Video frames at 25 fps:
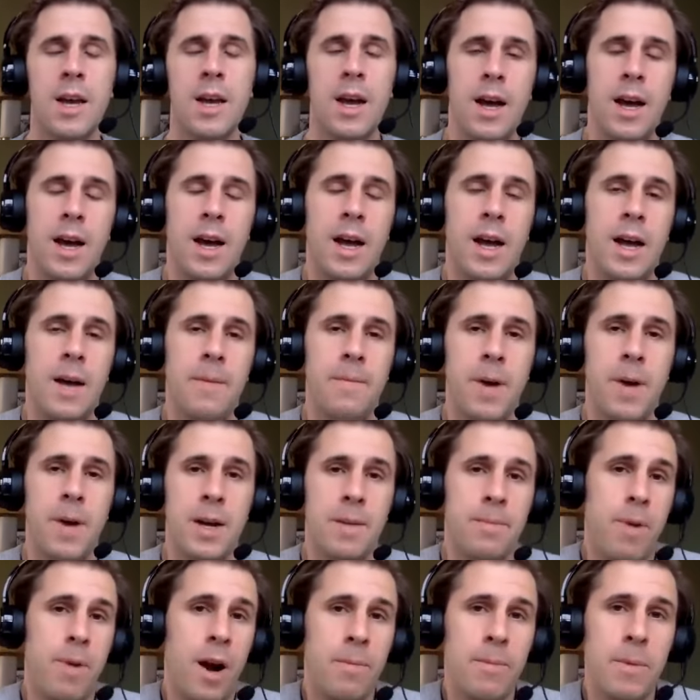an
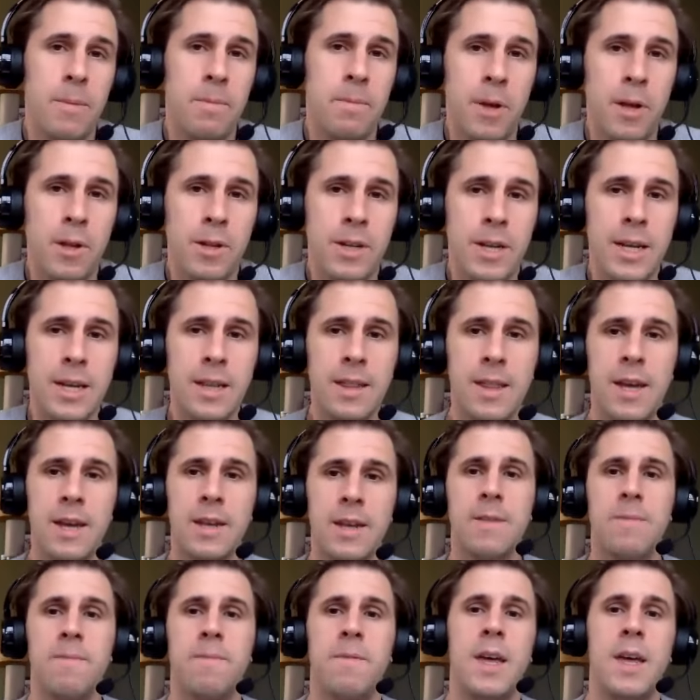apartment building.
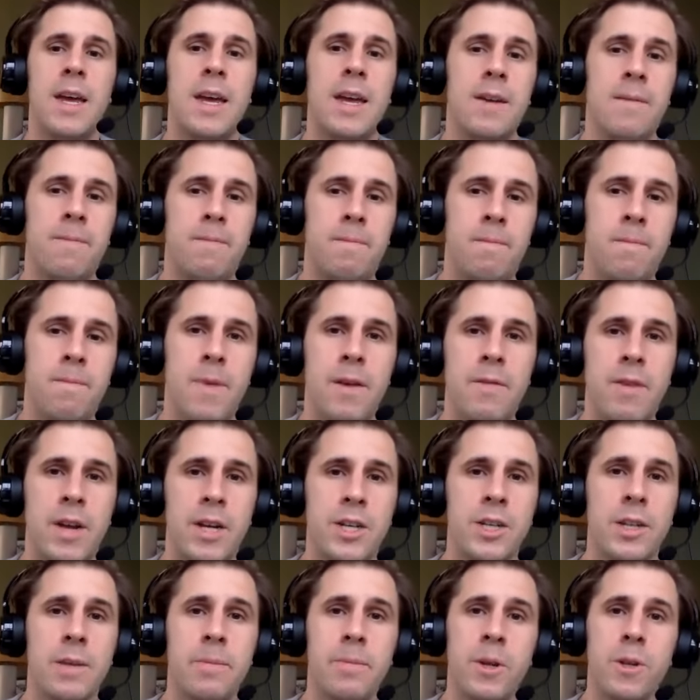They
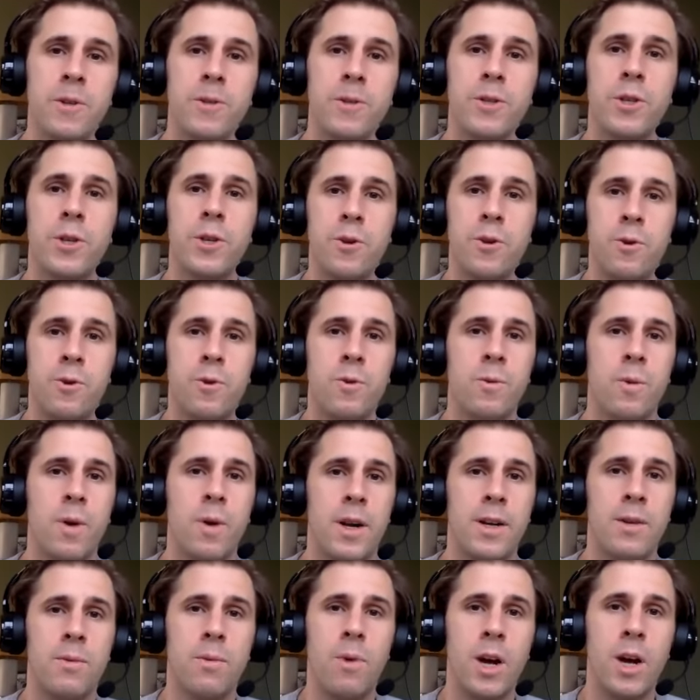eventually built two,
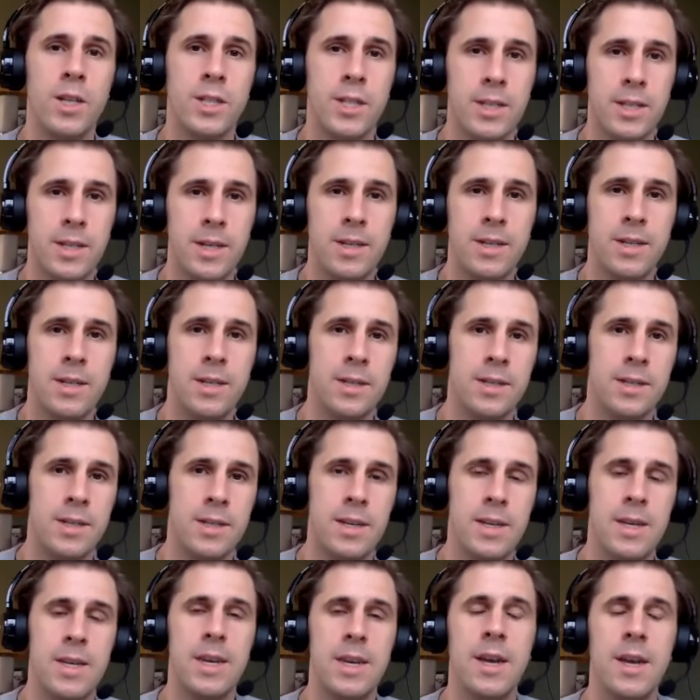one in Washington
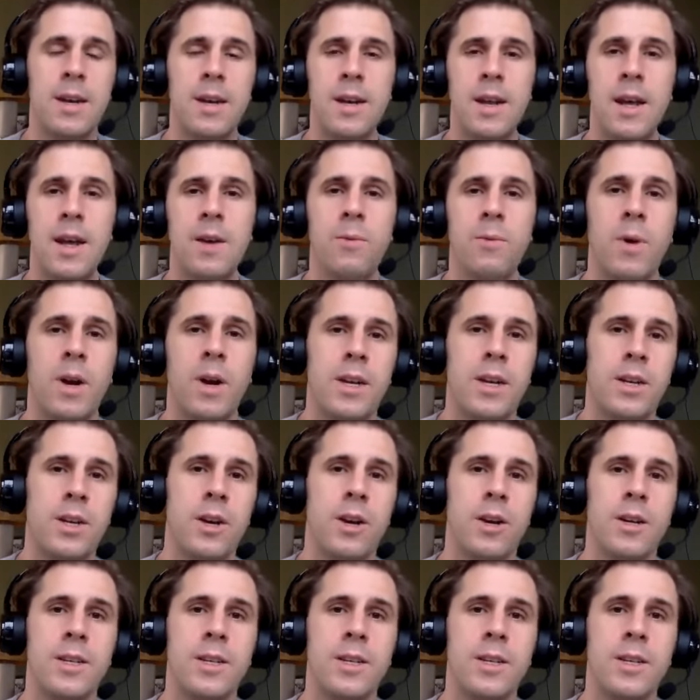D.C. and one in New York